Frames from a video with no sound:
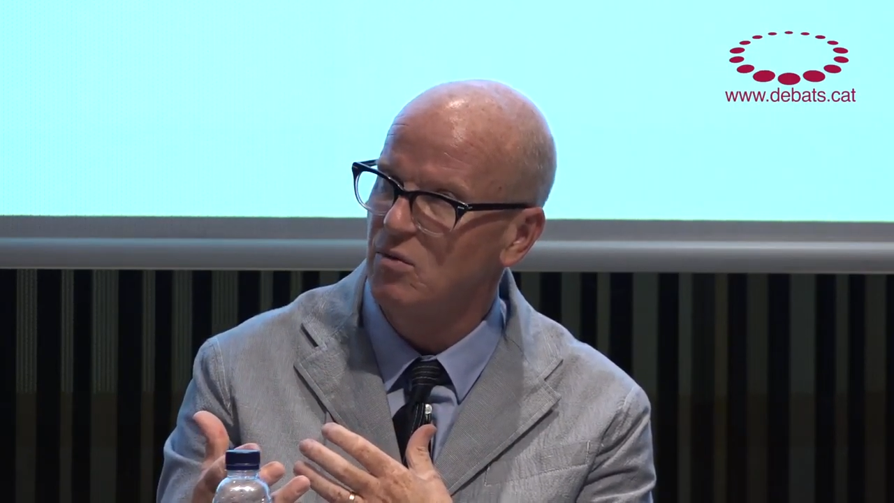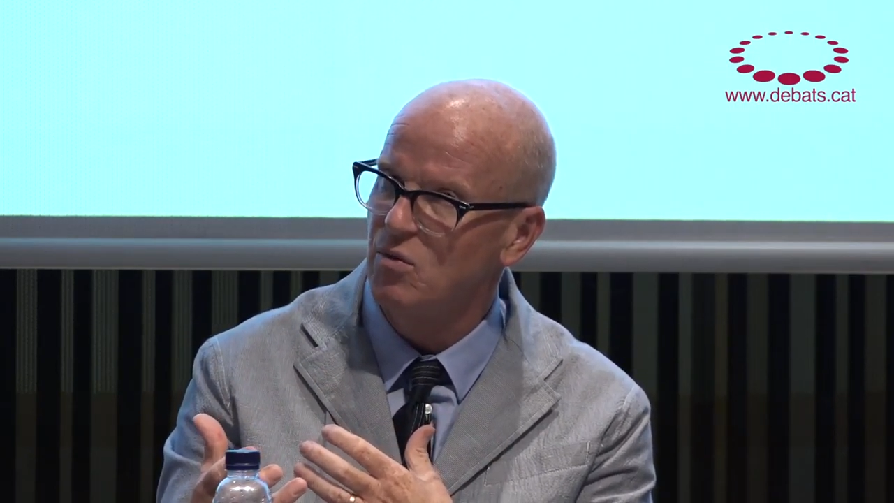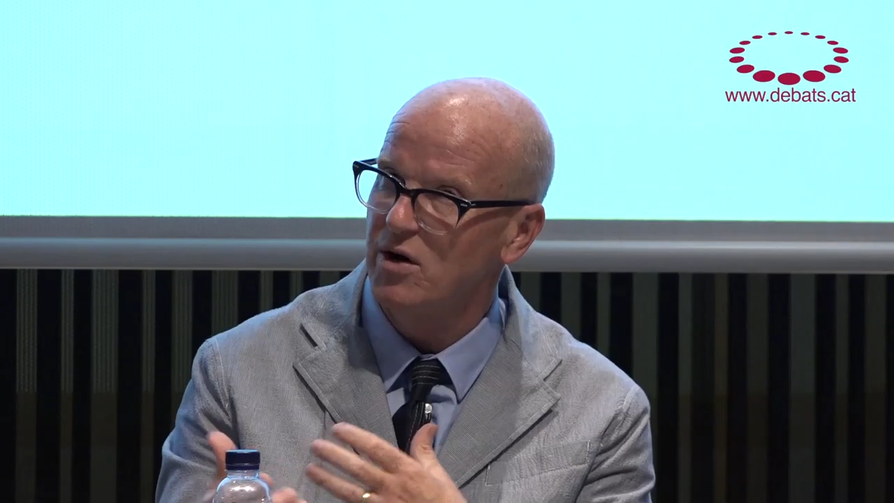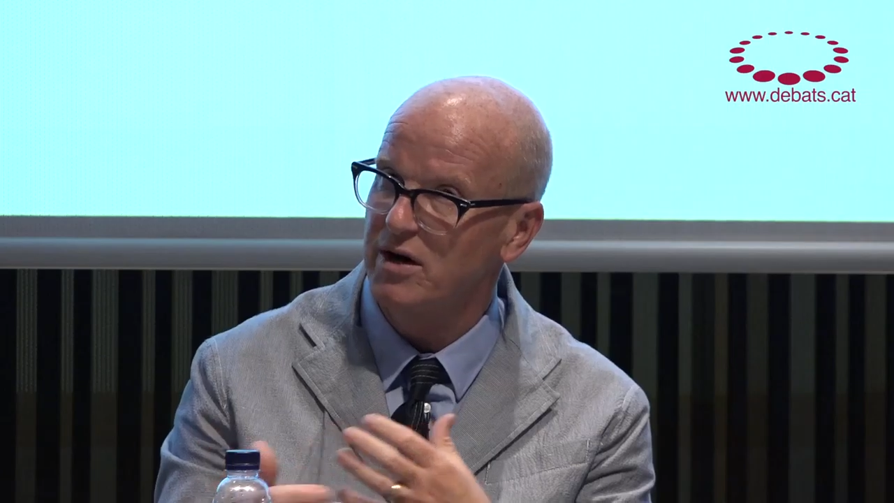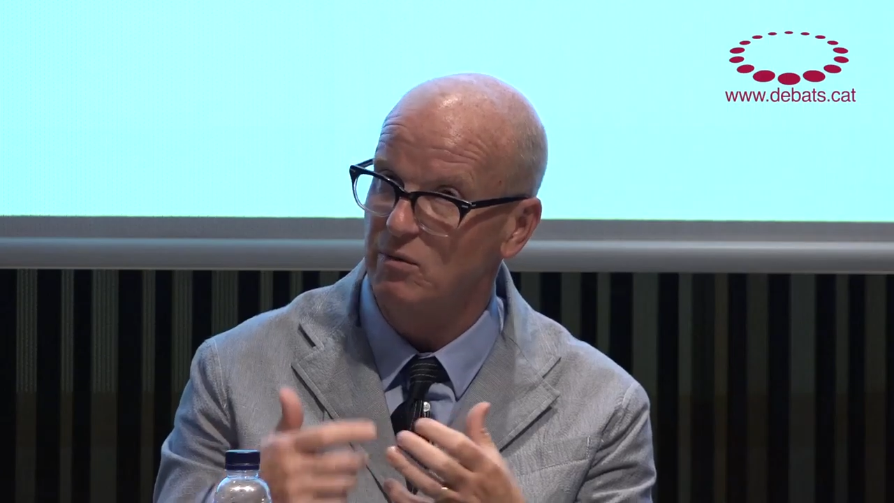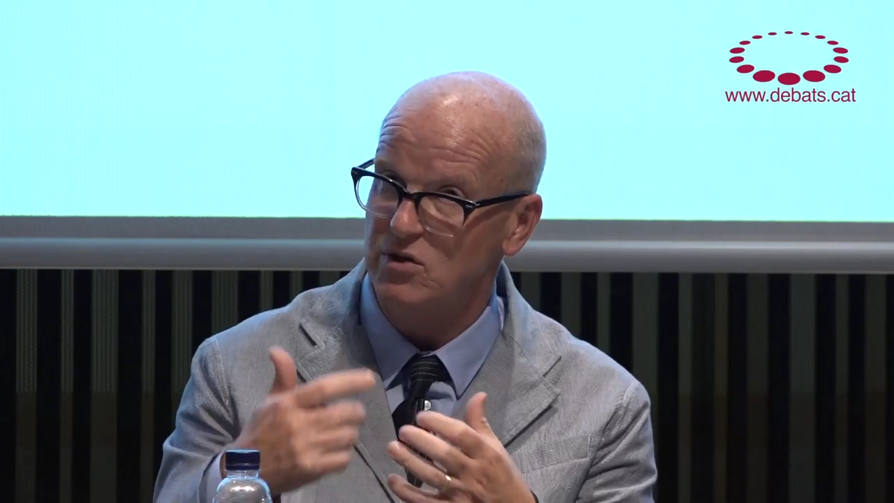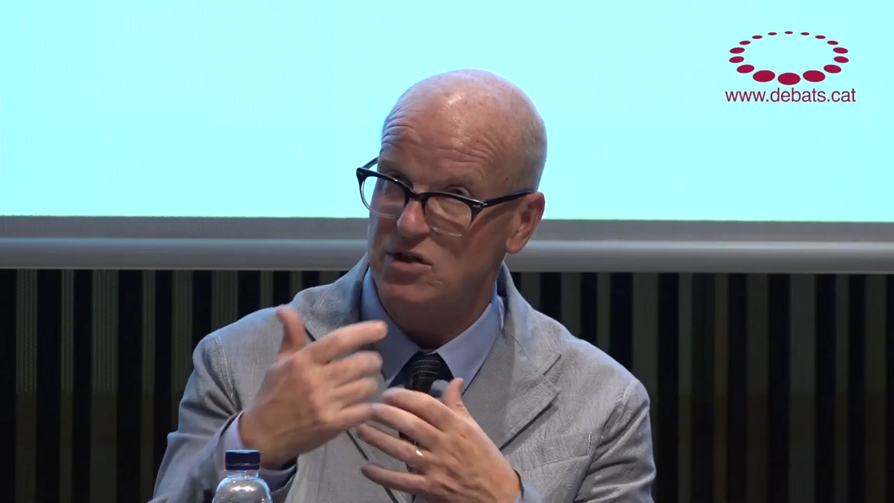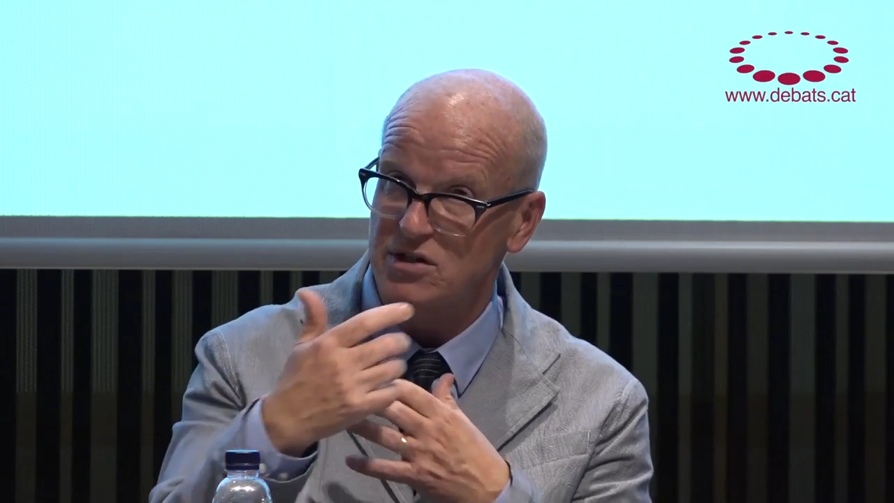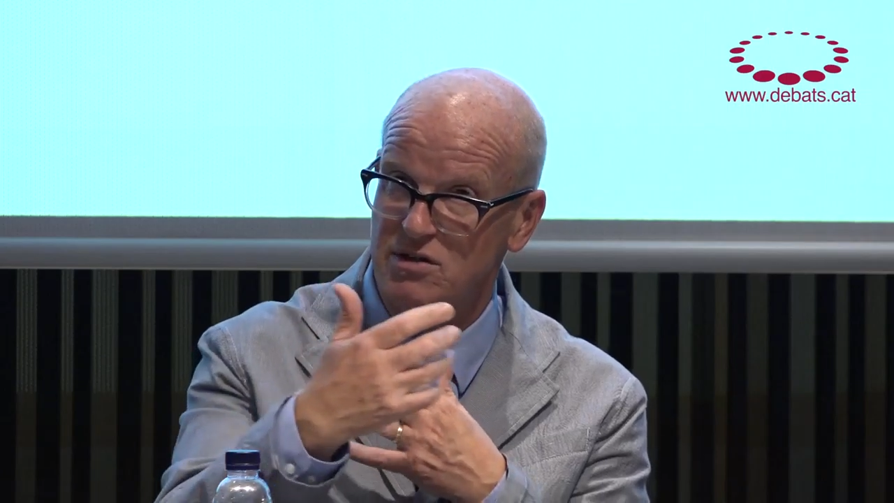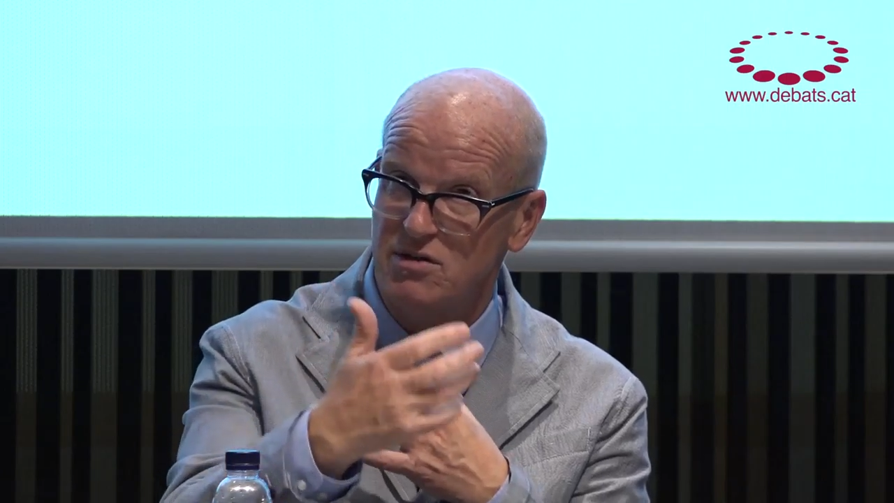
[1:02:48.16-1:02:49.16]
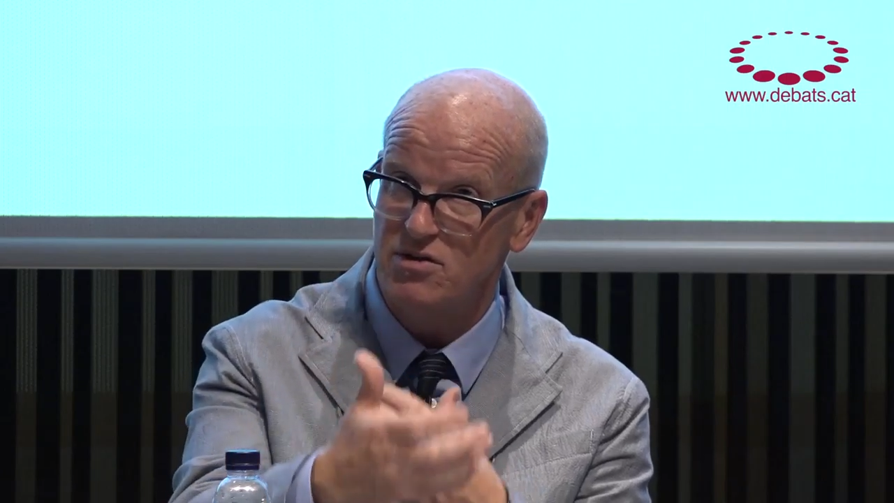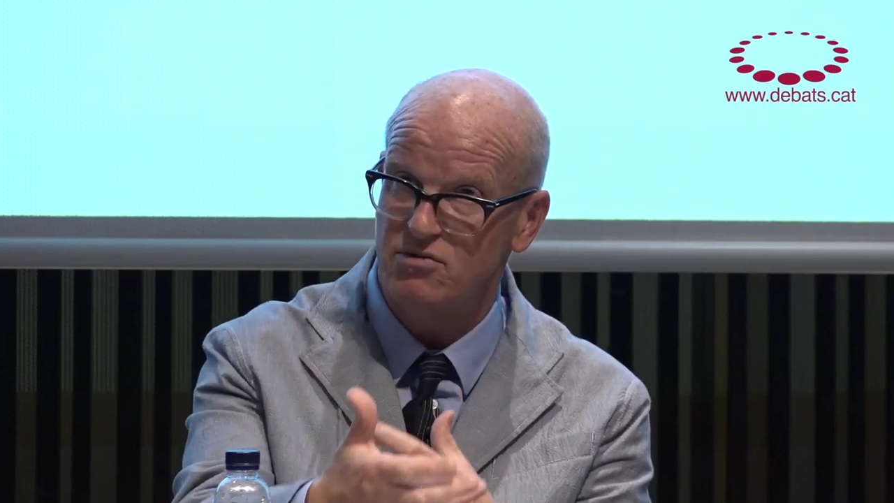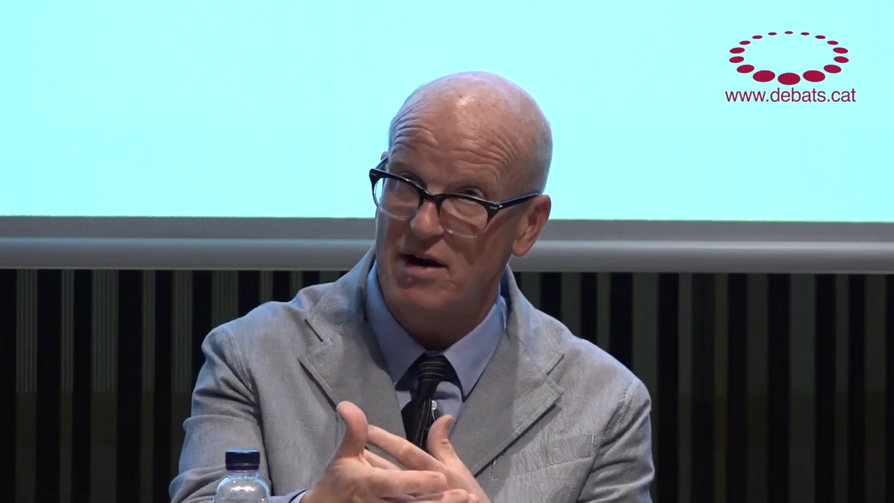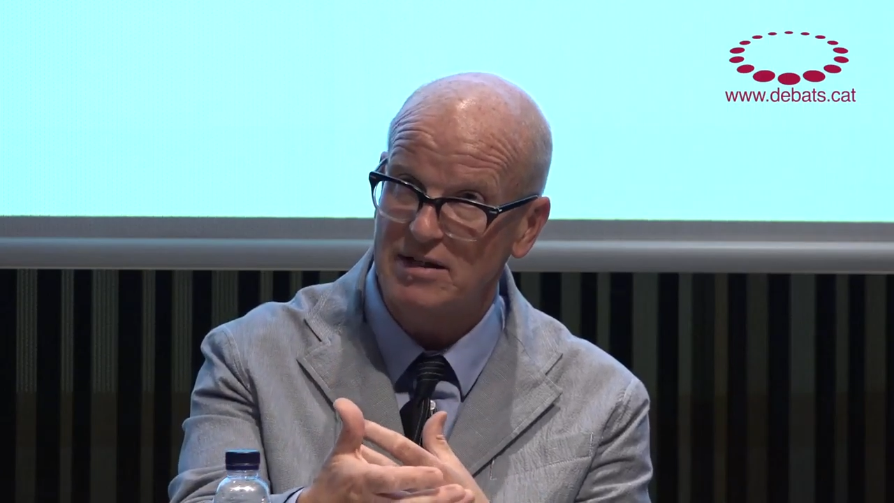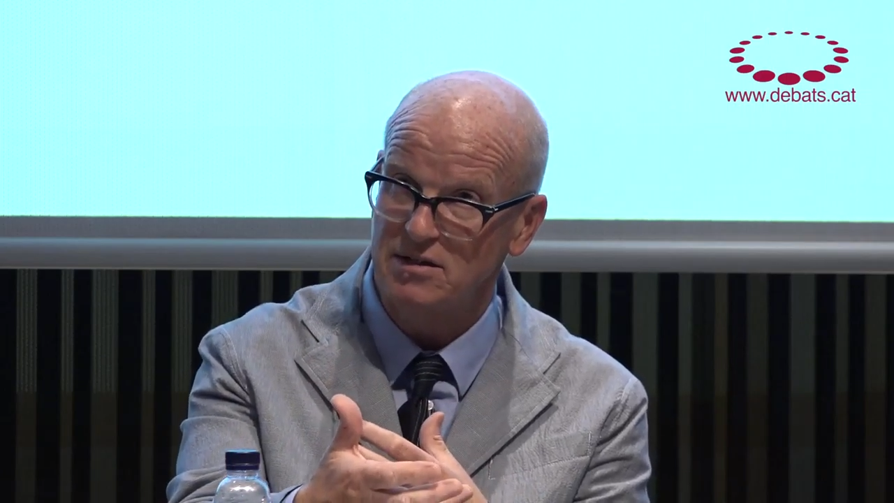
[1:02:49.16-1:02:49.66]
working, which doesn't
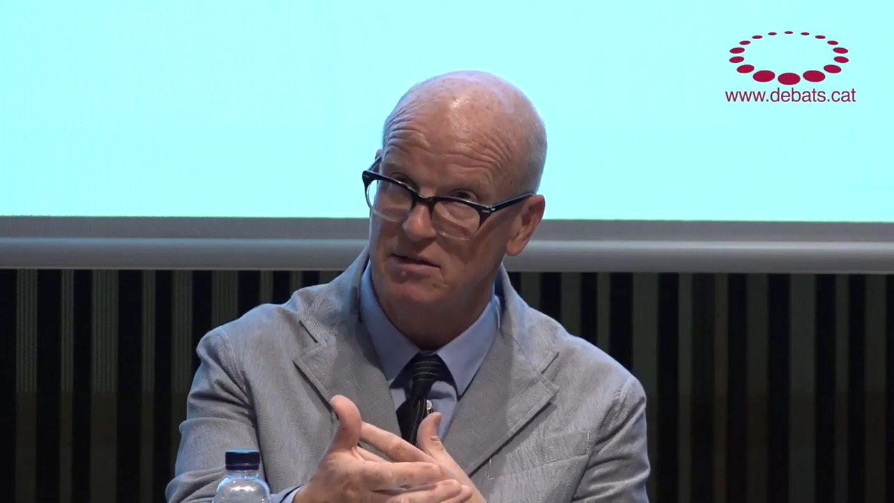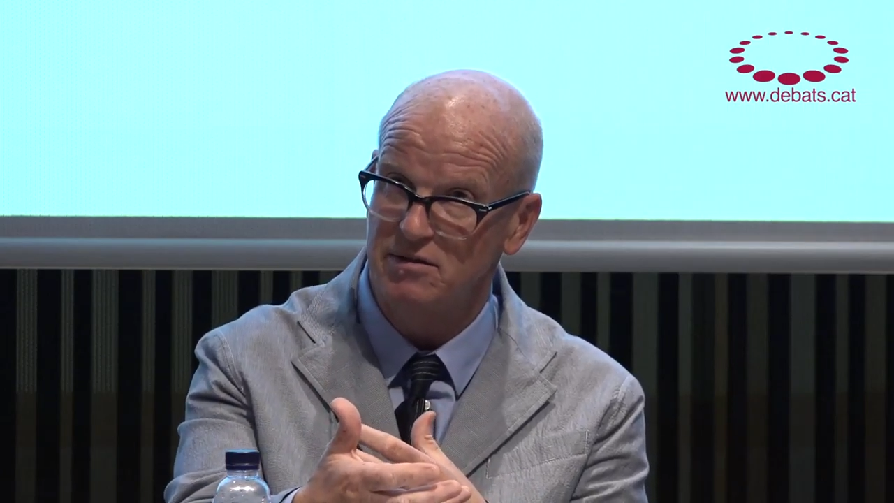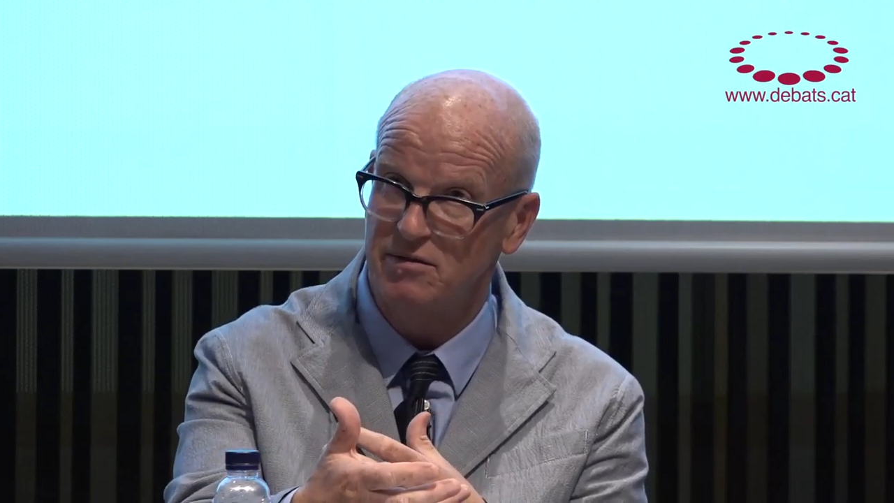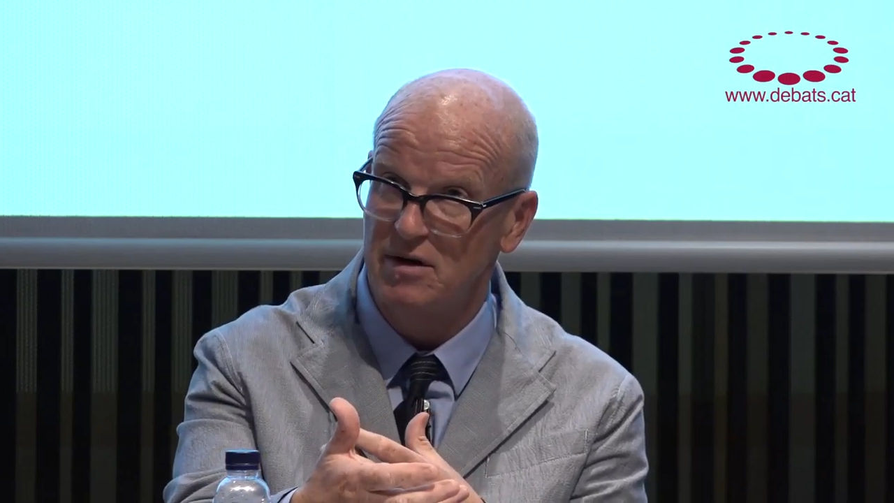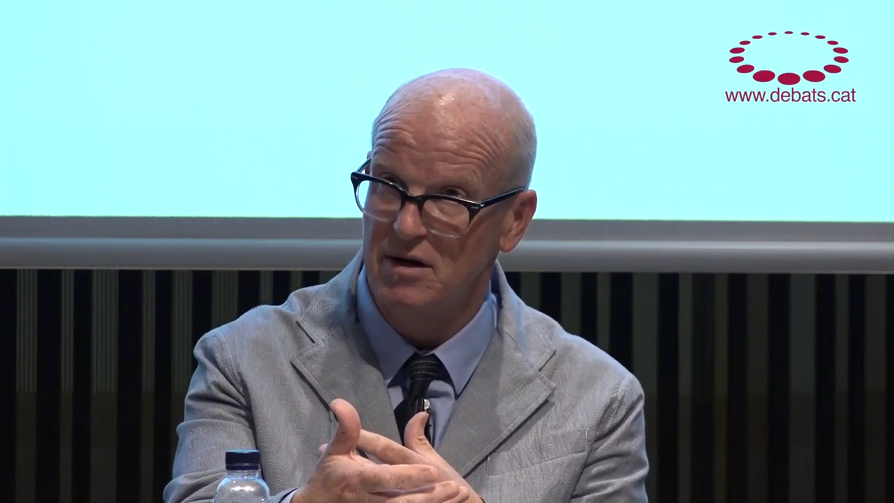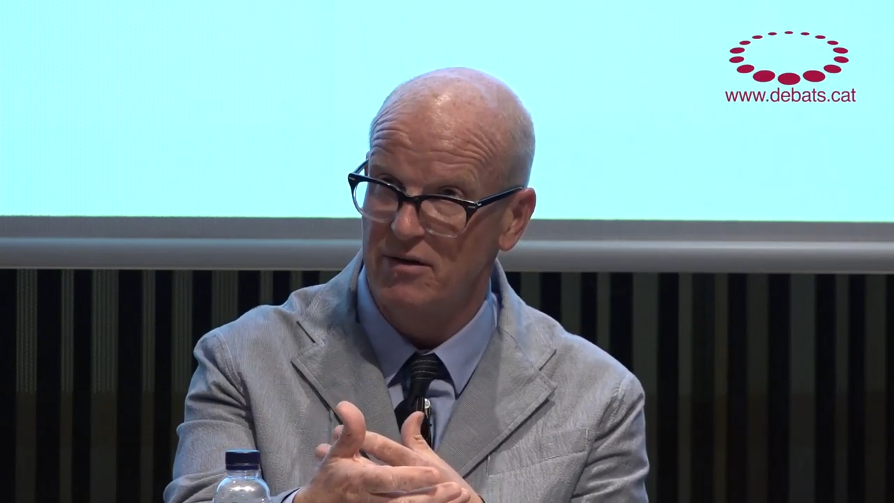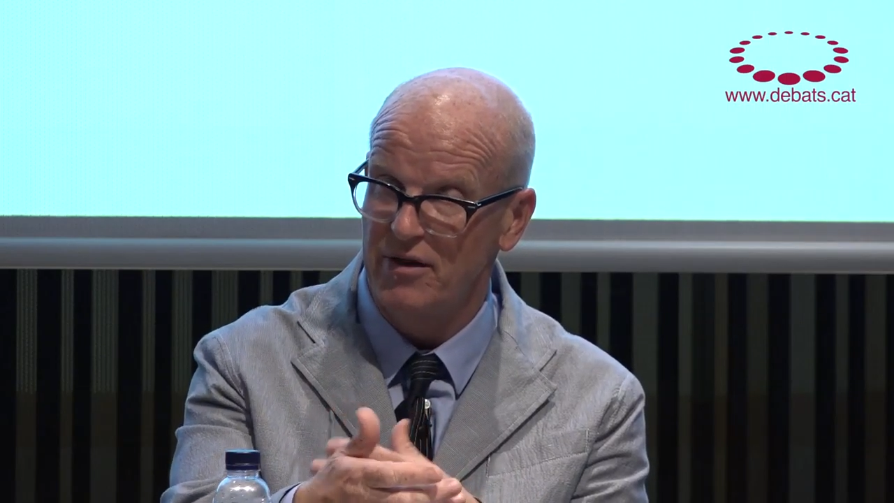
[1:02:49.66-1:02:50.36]
threaten